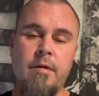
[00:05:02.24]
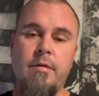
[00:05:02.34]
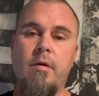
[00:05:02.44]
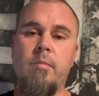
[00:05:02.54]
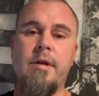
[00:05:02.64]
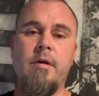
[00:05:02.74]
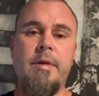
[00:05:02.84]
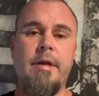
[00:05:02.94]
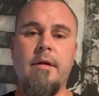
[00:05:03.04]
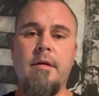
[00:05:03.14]
nobody will
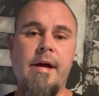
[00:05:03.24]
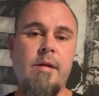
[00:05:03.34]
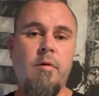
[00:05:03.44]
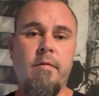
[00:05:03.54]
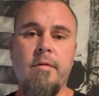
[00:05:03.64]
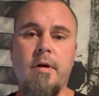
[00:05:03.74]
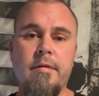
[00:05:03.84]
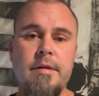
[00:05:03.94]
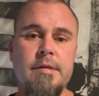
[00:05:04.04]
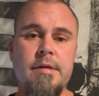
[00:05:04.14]
be held liable for all
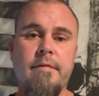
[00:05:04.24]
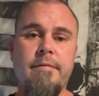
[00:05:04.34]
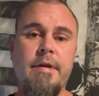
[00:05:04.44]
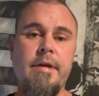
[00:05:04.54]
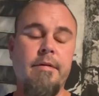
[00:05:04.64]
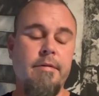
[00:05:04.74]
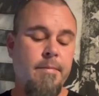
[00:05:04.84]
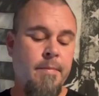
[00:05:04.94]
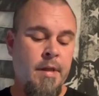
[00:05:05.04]
this stuff either.